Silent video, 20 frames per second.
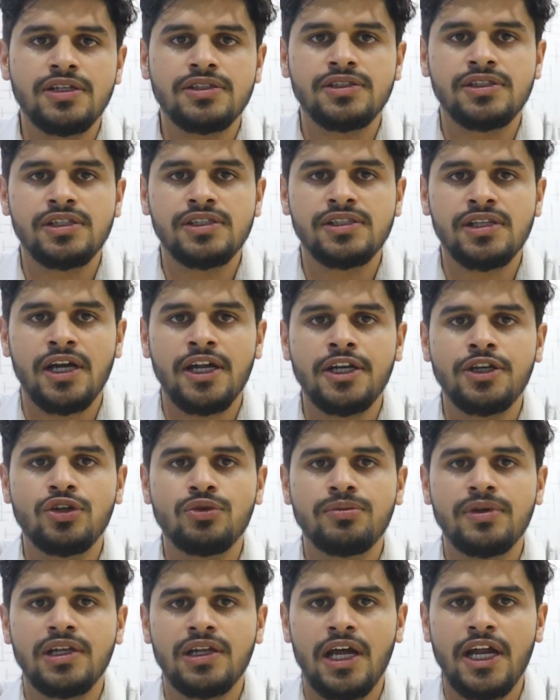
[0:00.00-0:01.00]
is designed
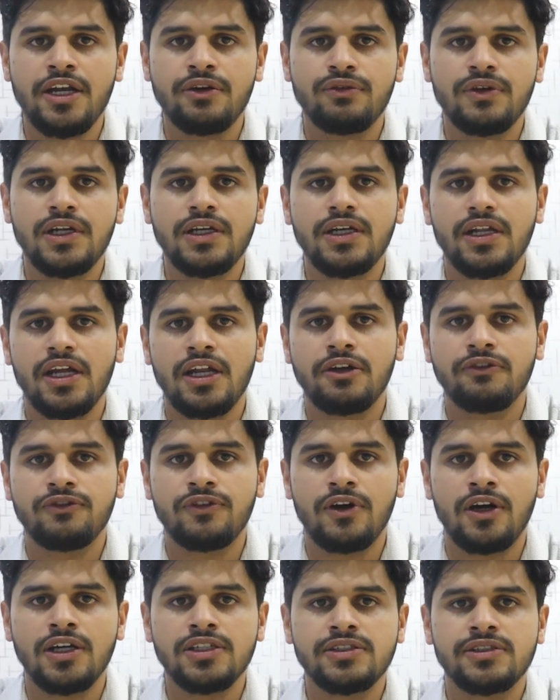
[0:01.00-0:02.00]
to be lightweight and
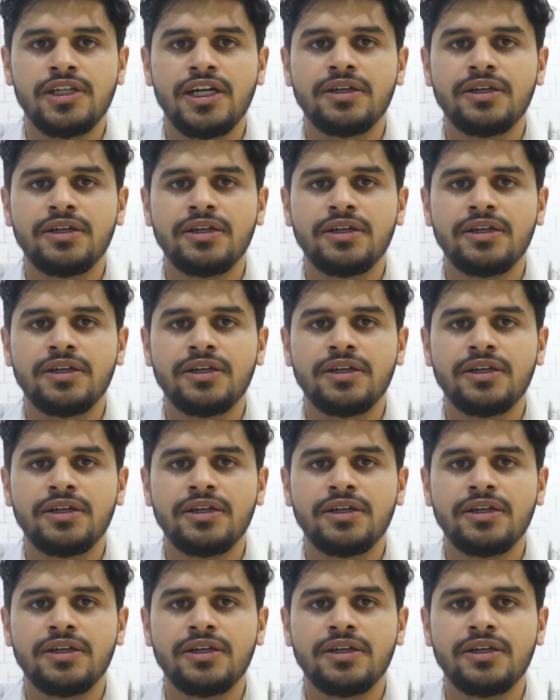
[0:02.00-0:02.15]
fast.